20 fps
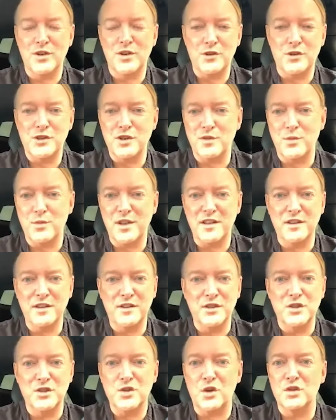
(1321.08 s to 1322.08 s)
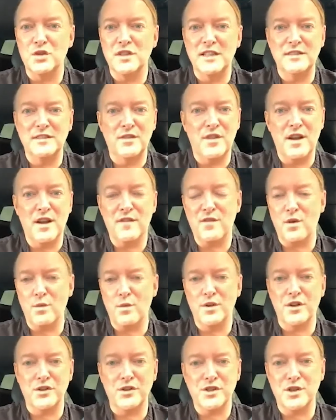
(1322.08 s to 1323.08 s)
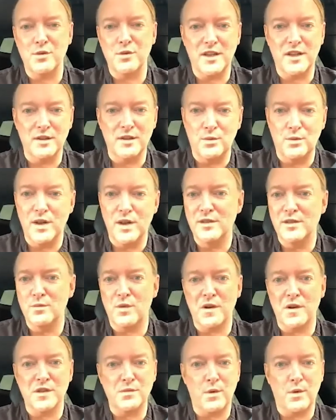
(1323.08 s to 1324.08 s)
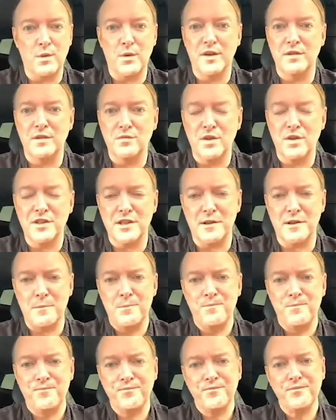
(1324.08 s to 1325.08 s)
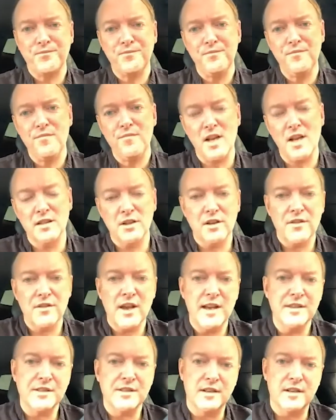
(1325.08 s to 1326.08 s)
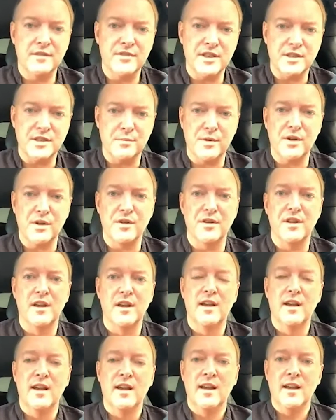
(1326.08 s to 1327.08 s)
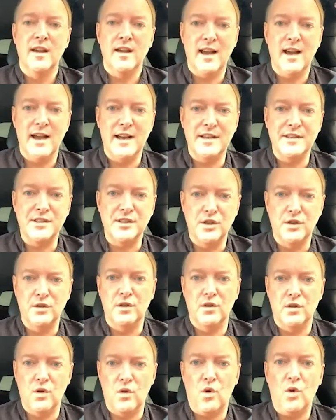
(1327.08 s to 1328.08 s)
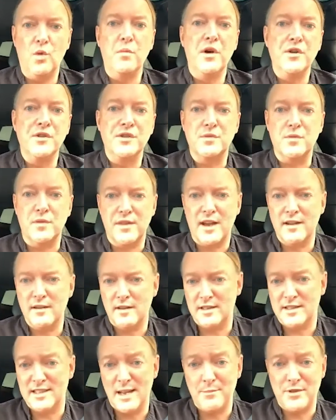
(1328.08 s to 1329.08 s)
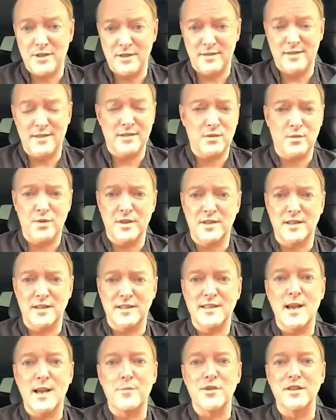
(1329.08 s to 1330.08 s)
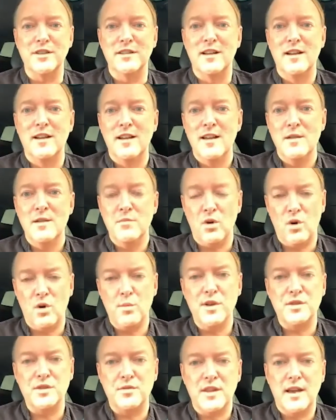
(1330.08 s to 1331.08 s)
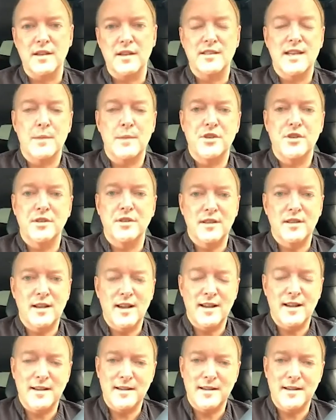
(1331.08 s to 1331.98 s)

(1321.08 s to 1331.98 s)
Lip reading: we're not sure if we can control it, and therefore we're not sure we can win, whereas we win in retail. A lot of that has kind of disappeared, as almost without exception. There's always an exception, but almost without exception,